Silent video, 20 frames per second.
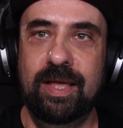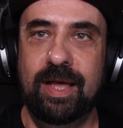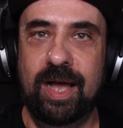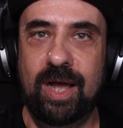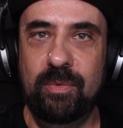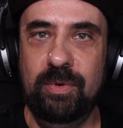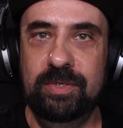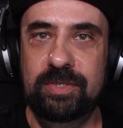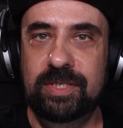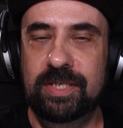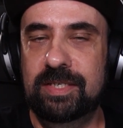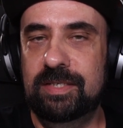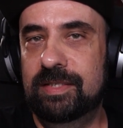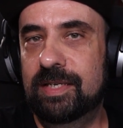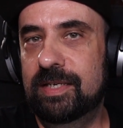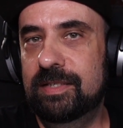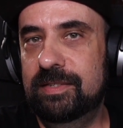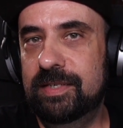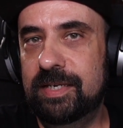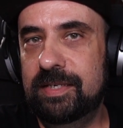I will just
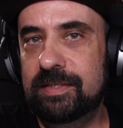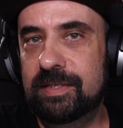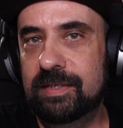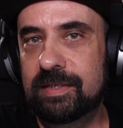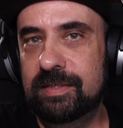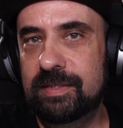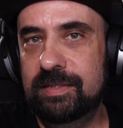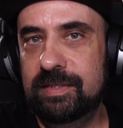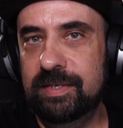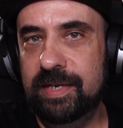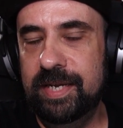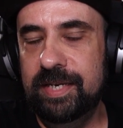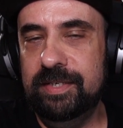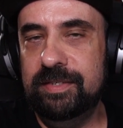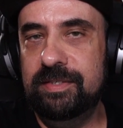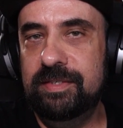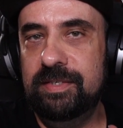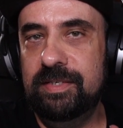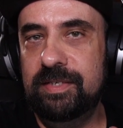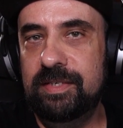take
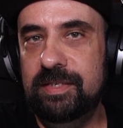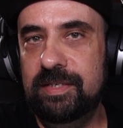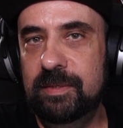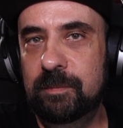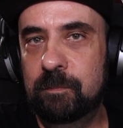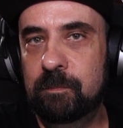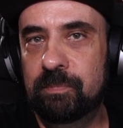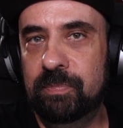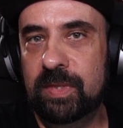the